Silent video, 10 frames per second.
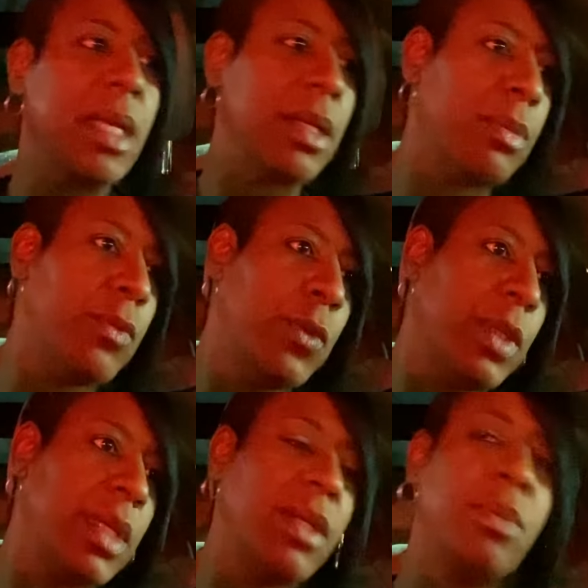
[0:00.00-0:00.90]
good
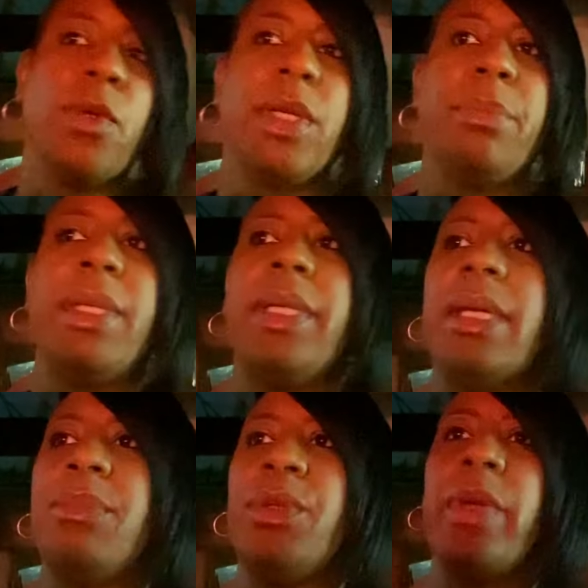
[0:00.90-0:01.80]
morning good morning
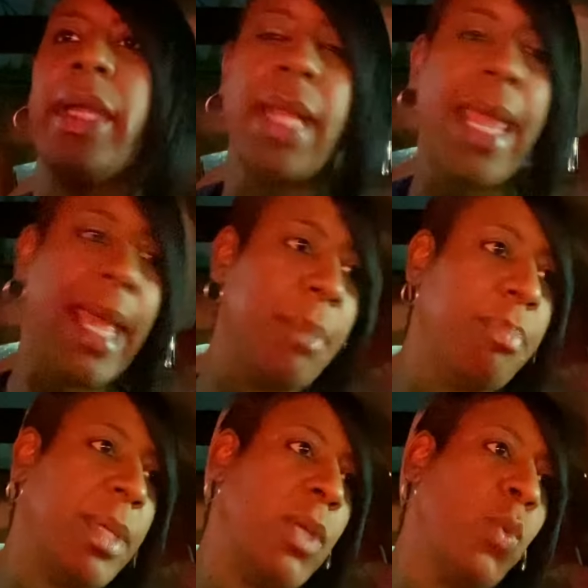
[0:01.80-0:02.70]
bw and
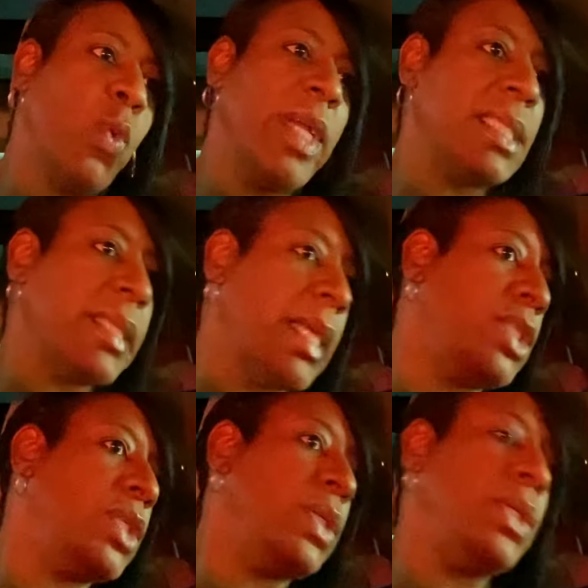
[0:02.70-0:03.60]
happy wednesday
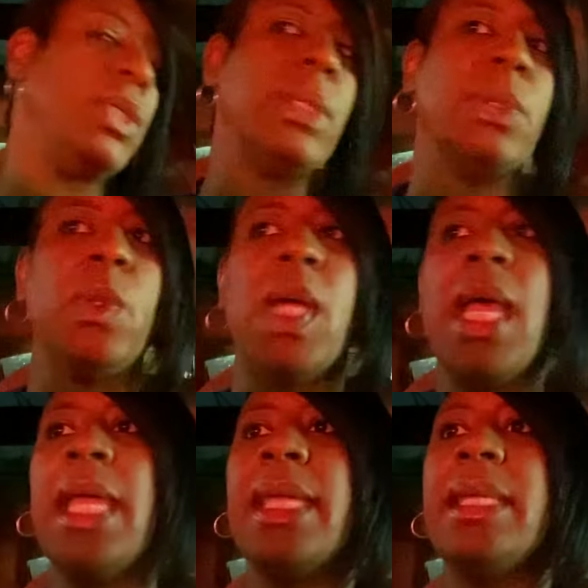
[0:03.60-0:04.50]
to you
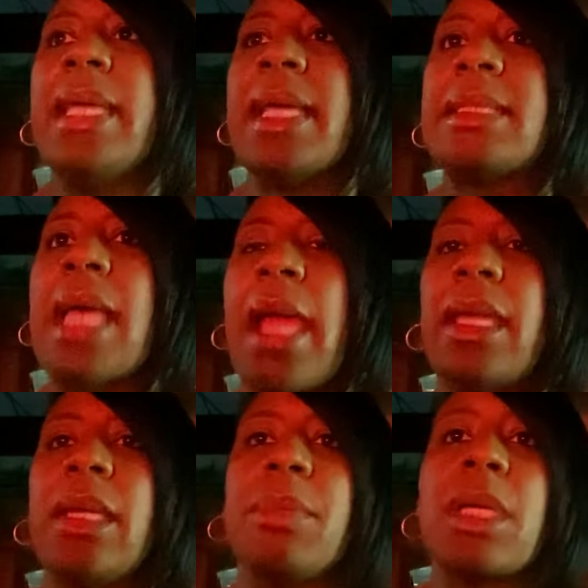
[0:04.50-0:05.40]
yes i
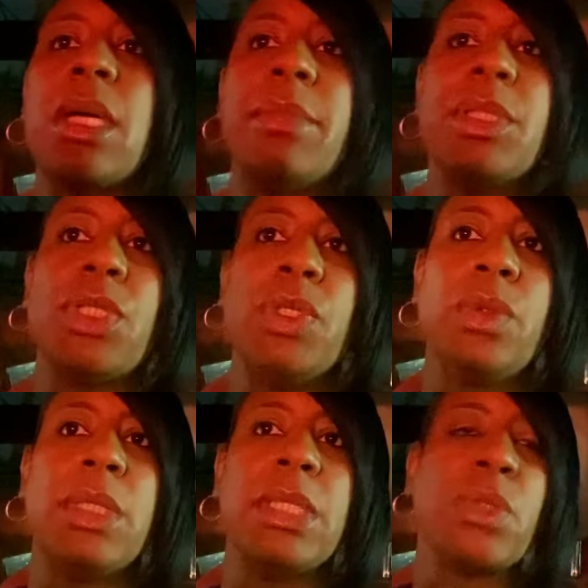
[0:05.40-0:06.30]
am coming to
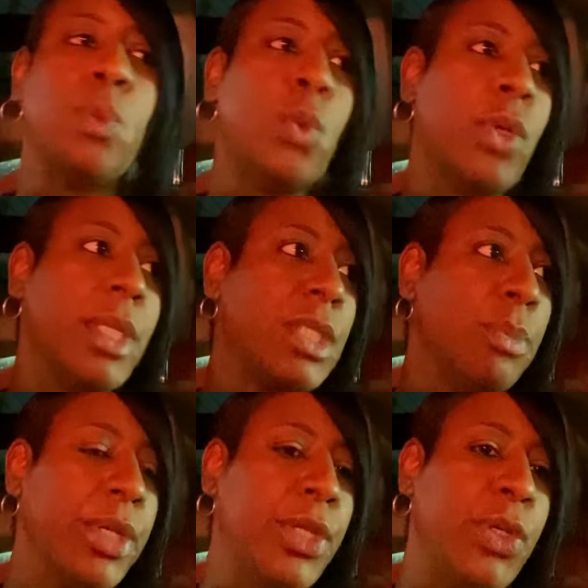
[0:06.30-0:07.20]
you this morning to
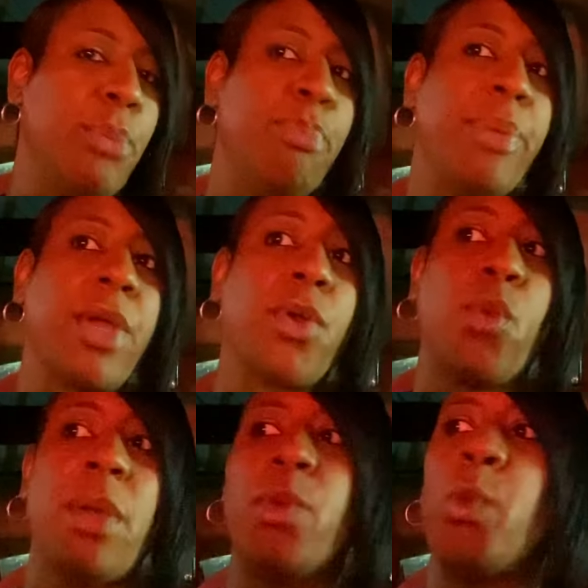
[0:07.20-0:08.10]
bring you better
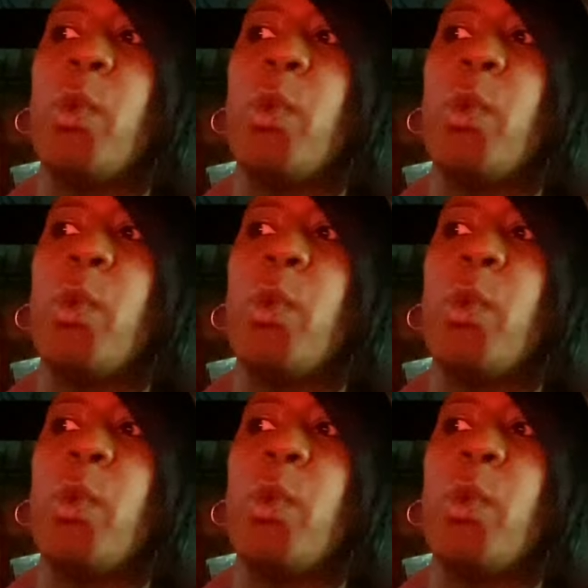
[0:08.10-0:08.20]
woman